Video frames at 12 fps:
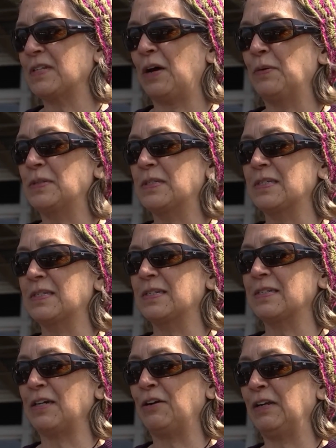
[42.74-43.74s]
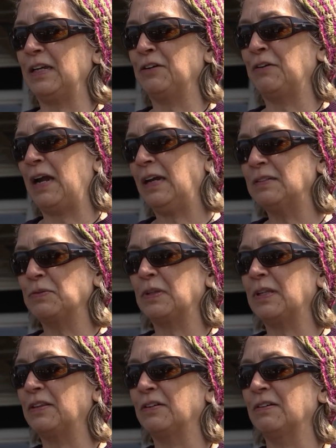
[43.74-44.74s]
always this desire to interact
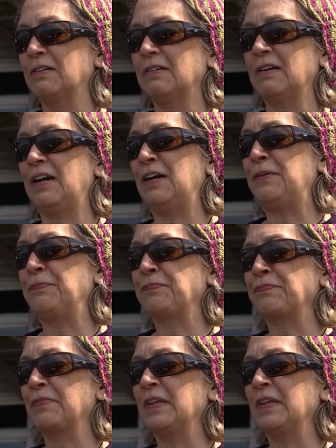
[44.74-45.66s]
with other, um,